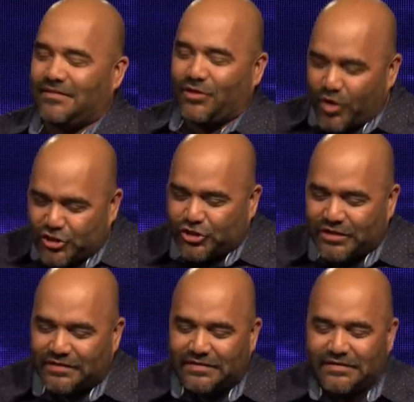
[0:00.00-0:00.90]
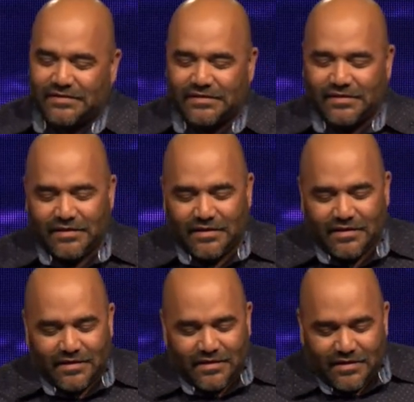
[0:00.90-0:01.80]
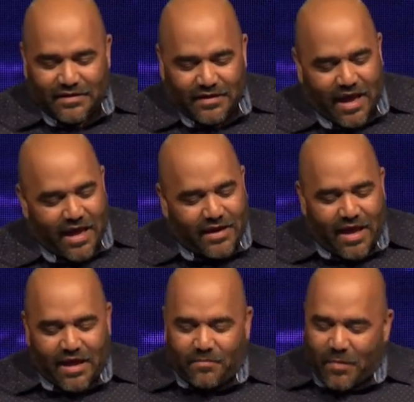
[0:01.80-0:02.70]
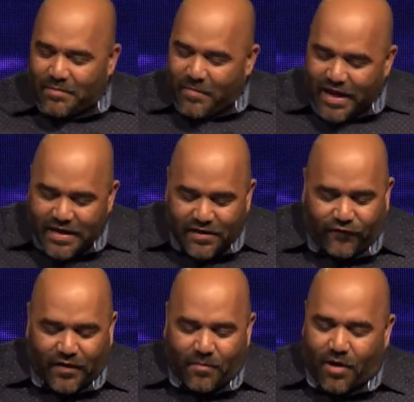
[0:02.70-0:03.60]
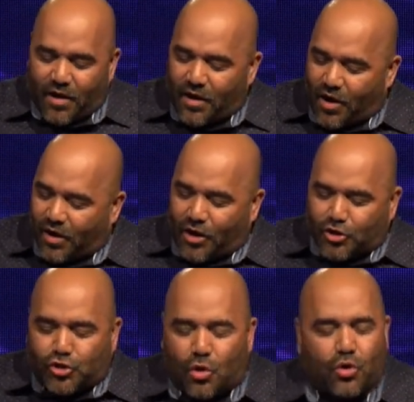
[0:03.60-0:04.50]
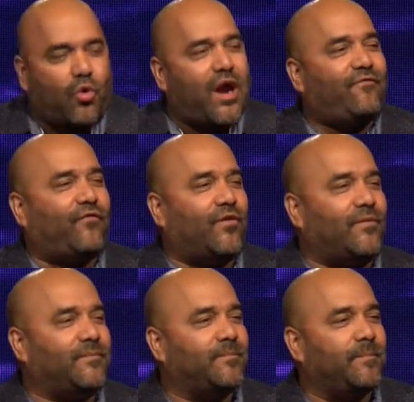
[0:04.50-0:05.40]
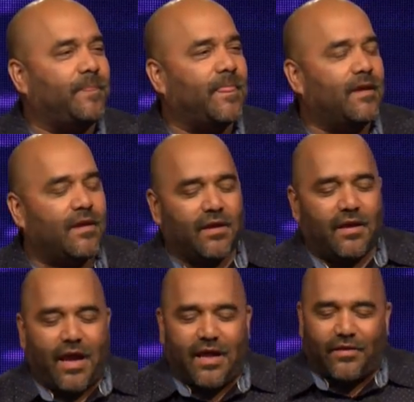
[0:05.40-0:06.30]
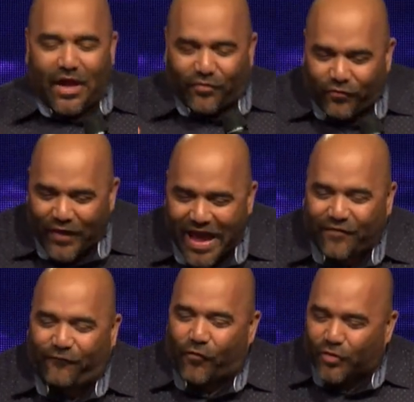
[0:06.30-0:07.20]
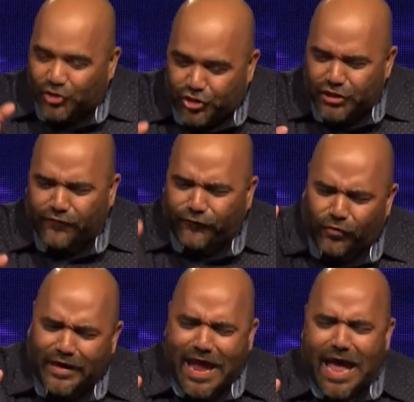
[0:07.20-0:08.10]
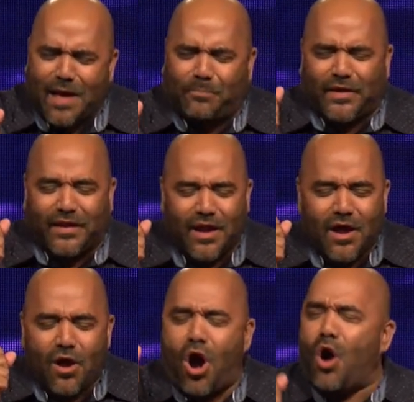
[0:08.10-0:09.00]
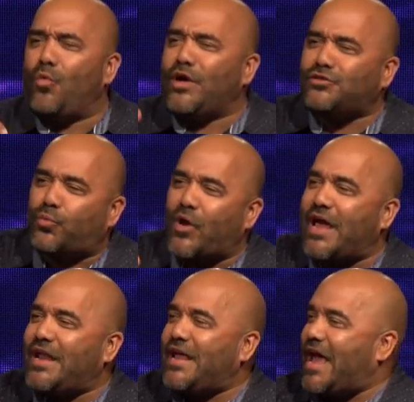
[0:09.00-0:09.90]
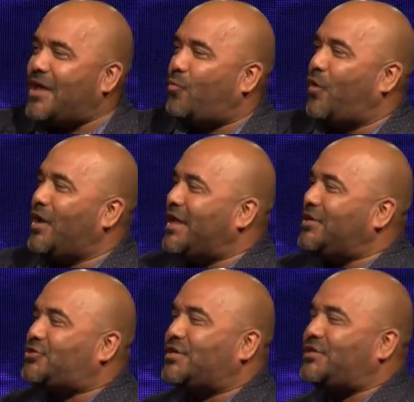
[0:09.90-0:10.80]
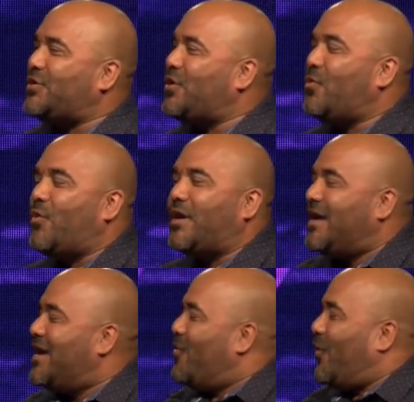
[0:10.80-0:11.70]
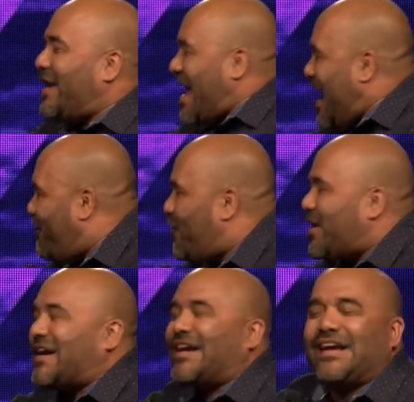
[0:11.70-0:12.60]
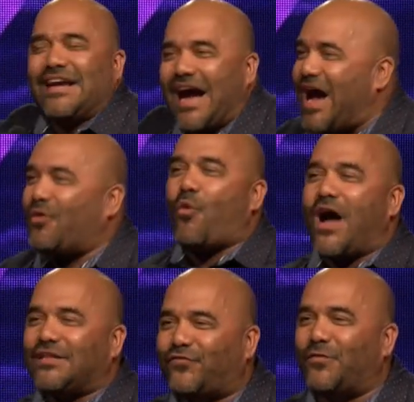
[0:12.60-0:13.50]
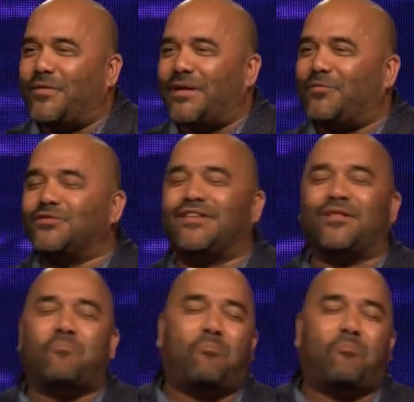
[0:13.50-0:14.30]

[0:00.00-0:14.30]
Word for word: Christians, and, and, and many of them are, are, are so grateful and, and thankful and cheerful and happy and always ready and willing to do what, whatever God wants from them. Those are the